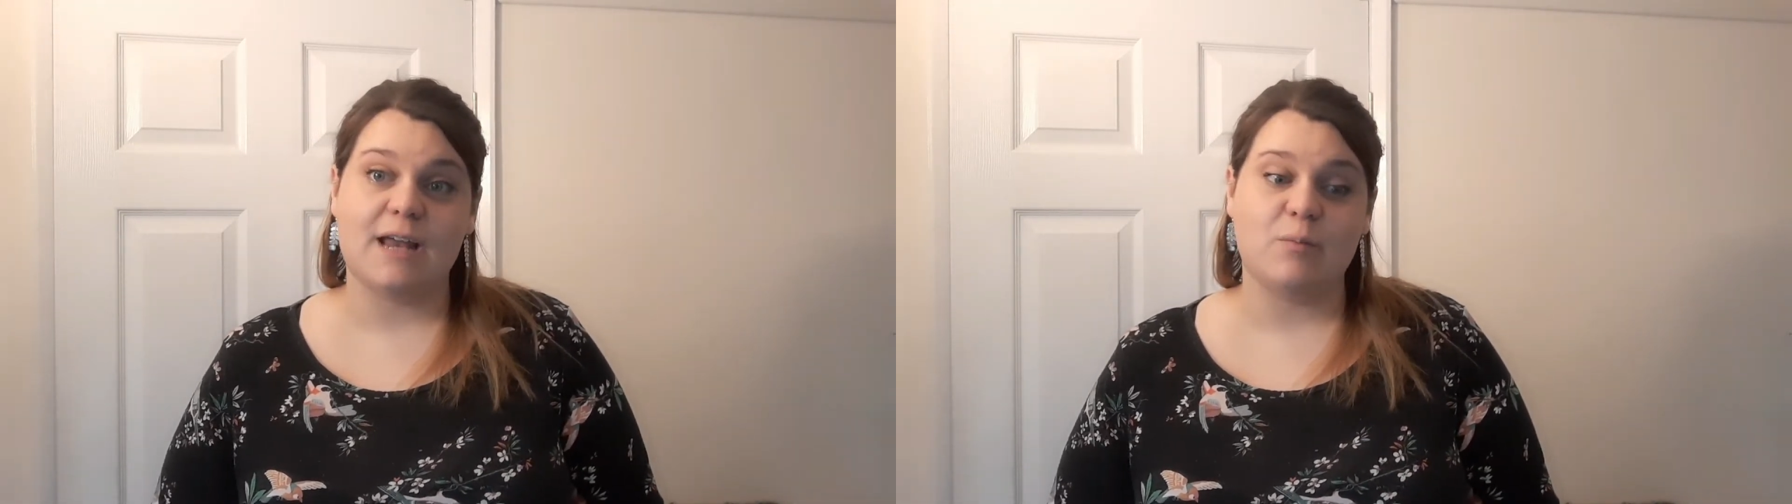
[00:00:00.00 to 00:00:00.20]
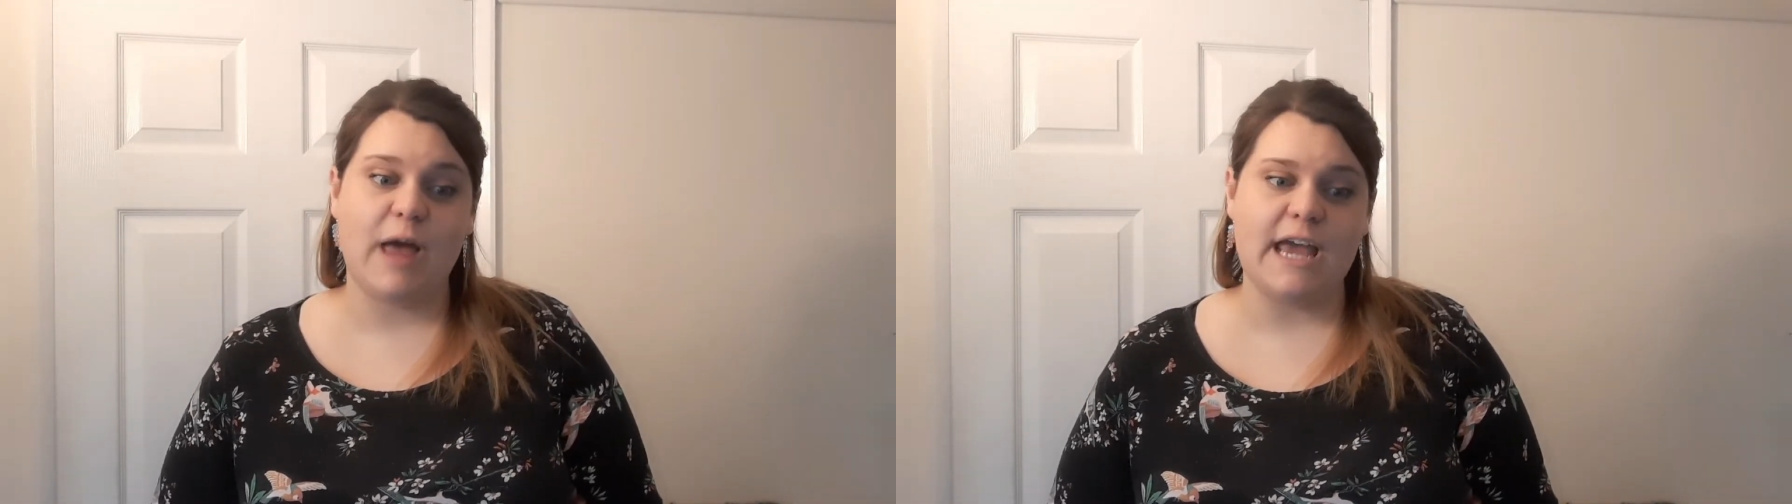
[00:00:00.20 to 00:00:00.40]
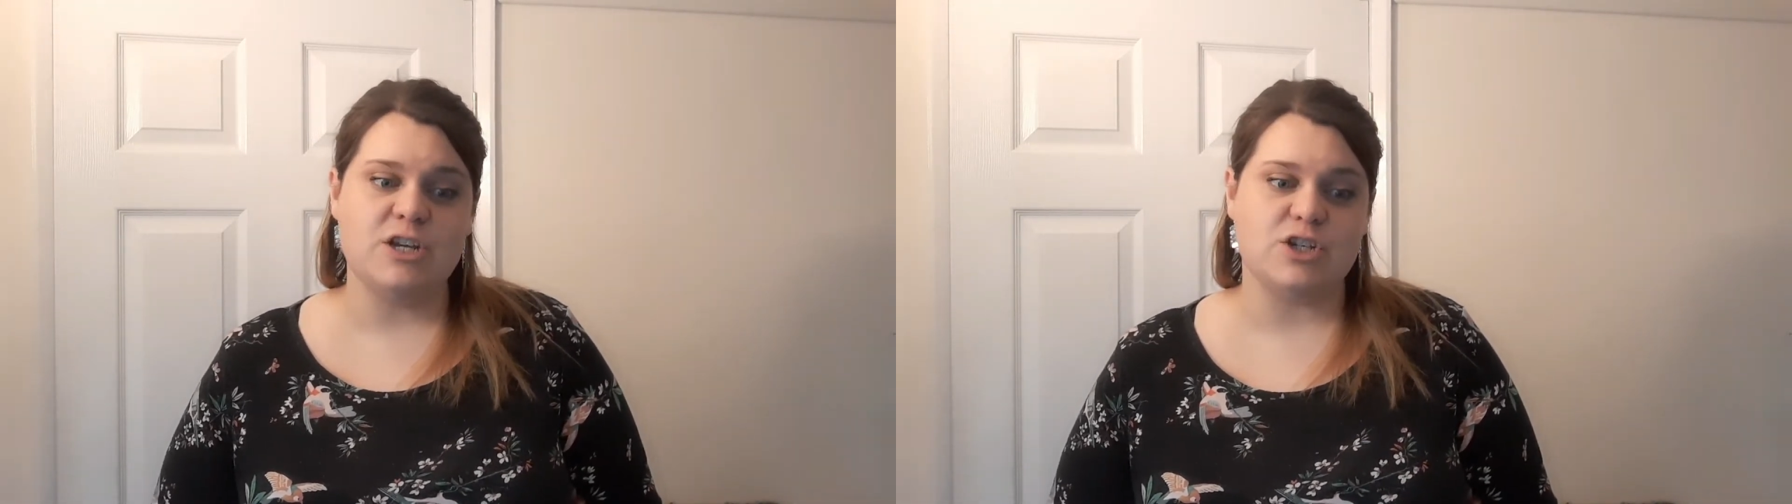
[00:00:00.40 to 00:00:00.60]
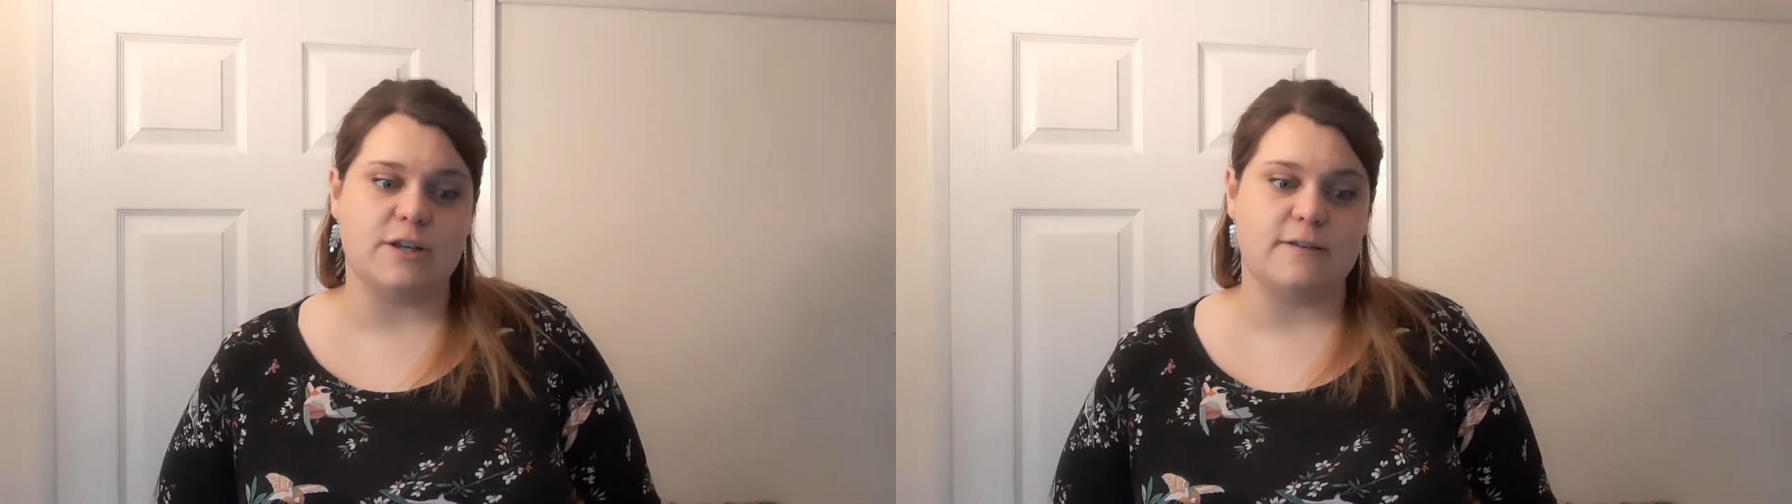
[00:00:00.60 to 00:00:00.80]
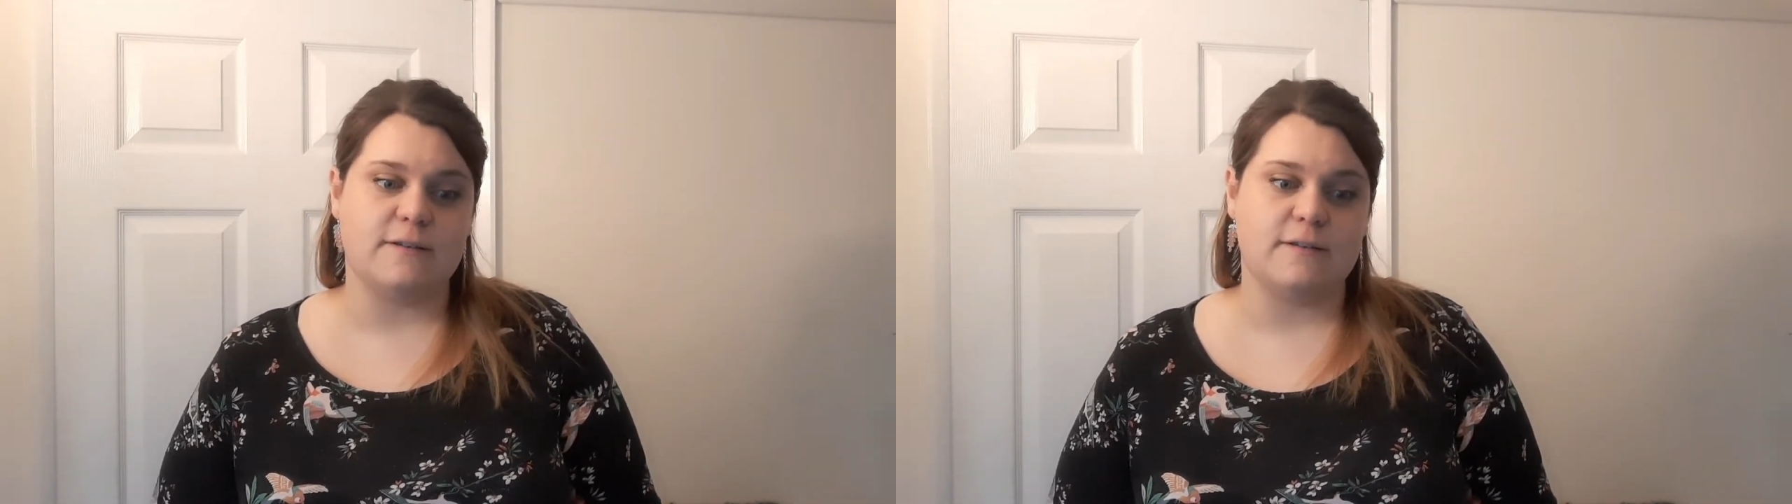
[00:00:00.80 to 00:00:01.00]
and
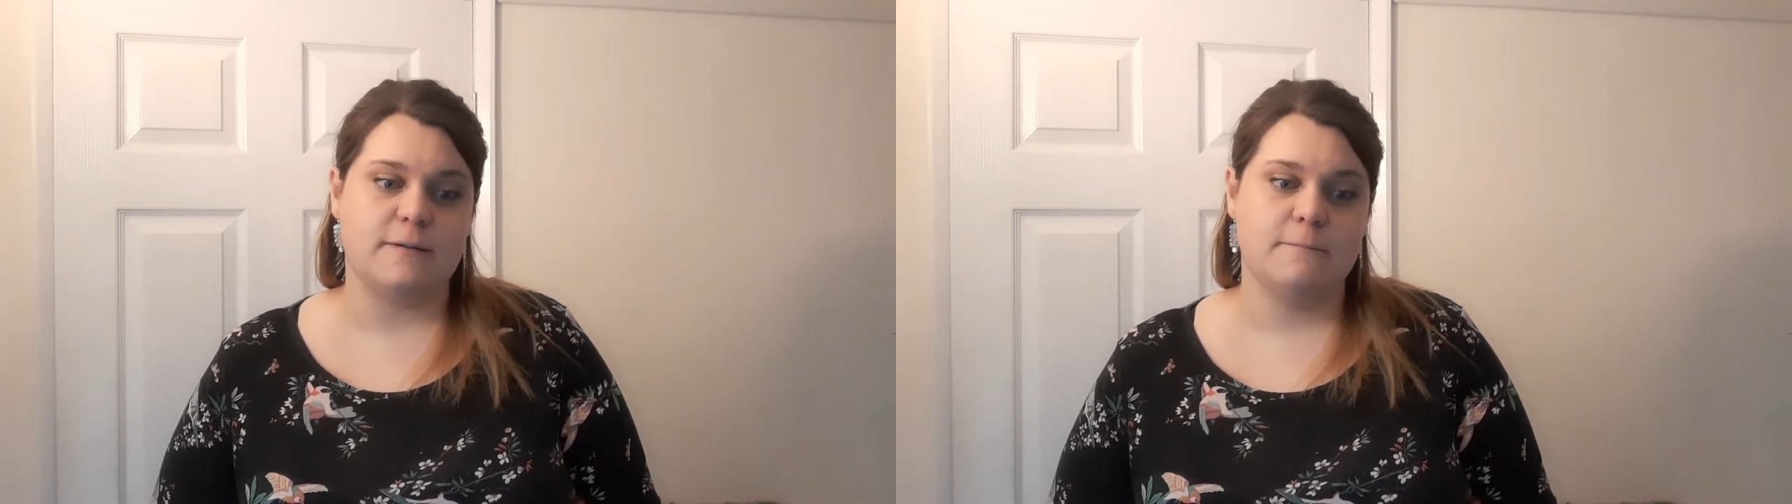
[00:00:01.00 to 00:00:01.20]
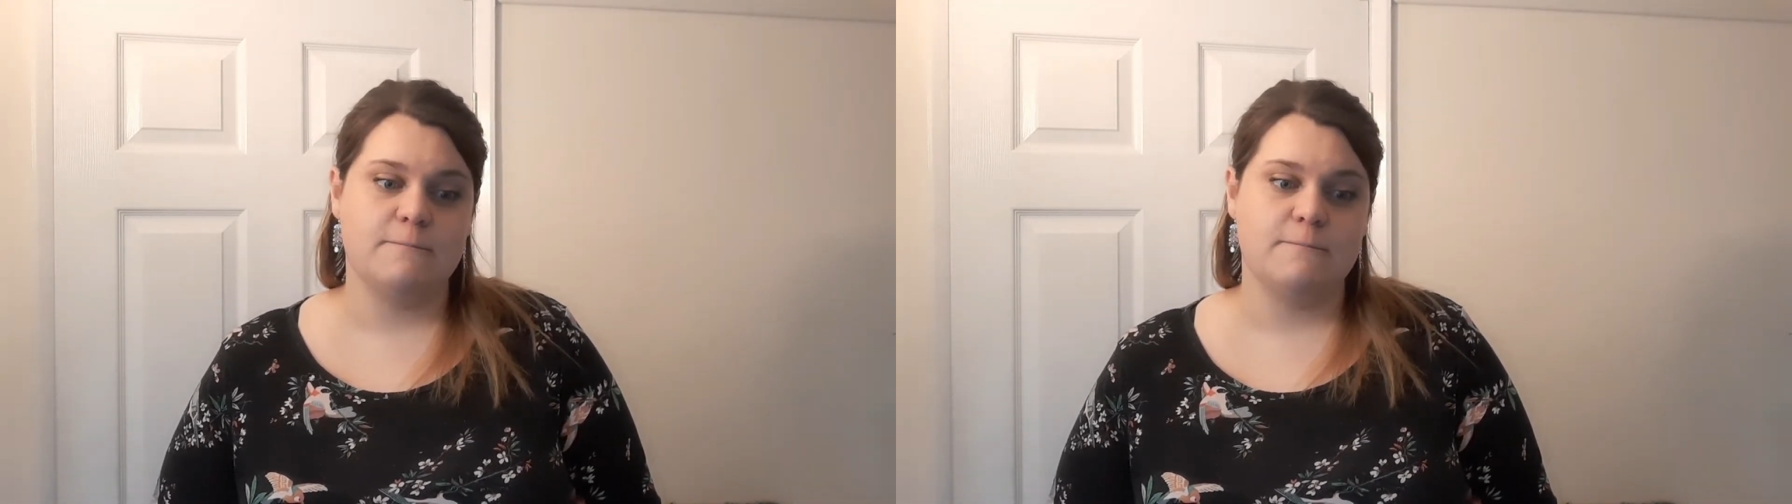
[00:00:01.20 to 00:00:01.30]
patience.